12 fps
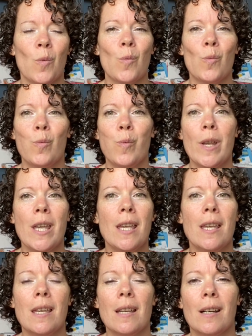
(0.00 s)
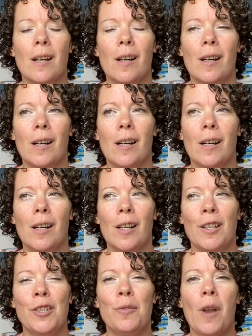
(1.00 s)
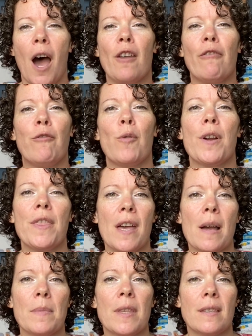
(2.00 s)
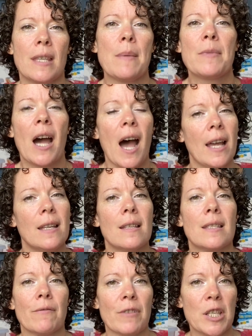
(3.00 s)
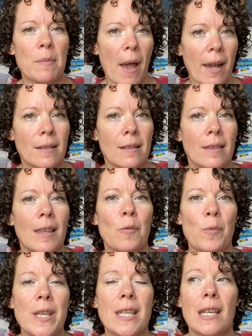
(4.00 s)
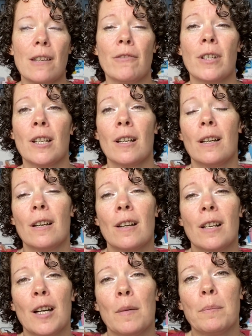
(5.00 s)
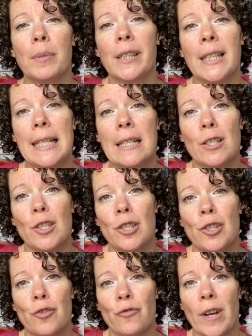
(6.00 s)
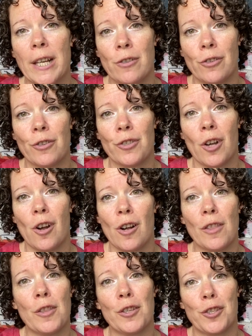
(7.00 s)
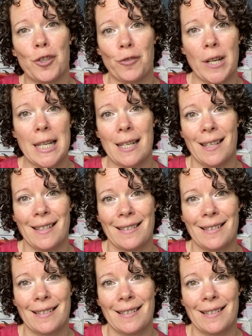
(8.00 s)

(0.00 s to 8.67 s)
We do not afford them the same kindness and respect that we give complete strangers on the street.